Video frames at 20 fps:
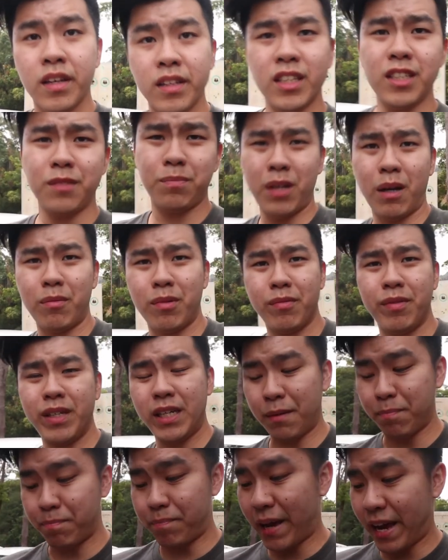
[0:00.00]
This is
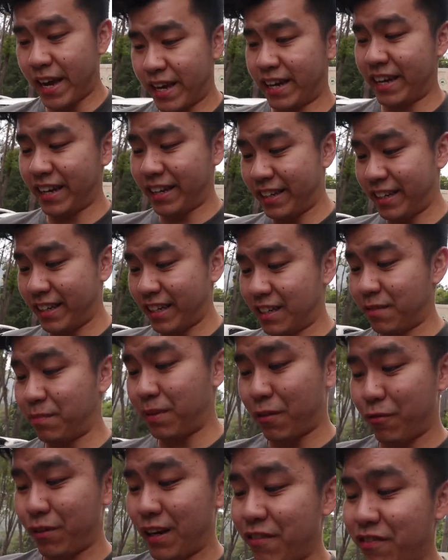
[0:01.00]
probably a bad idea,
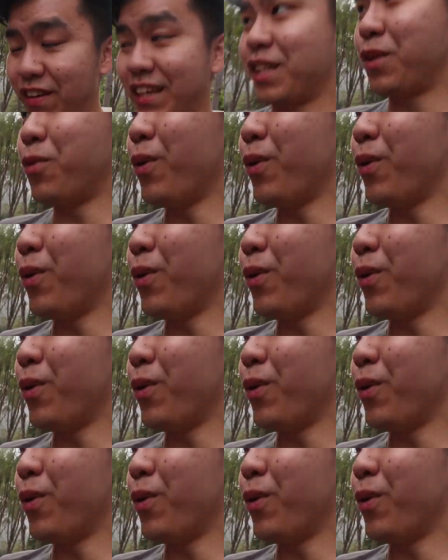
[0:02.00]
but we have like